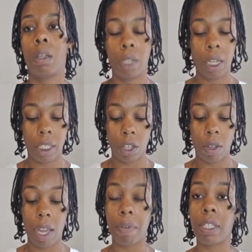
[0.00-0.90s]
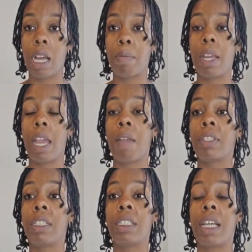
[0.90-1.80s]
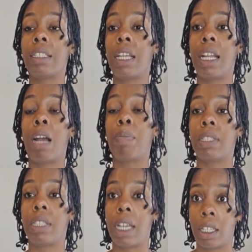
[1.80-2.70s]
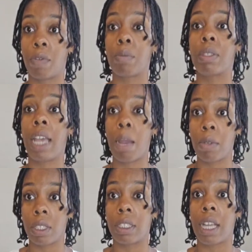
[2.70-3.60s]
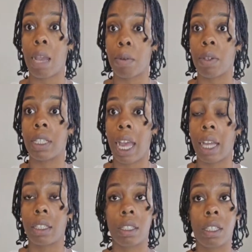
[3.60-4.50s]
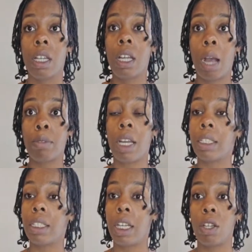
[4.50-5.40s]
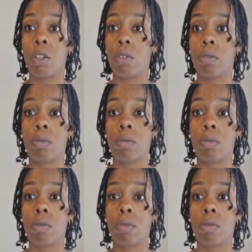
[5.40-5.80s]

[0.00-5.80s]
I'm trying to tell you, ever since I said I'm protected from scammers and cyber attacks, I'm trying to tell you.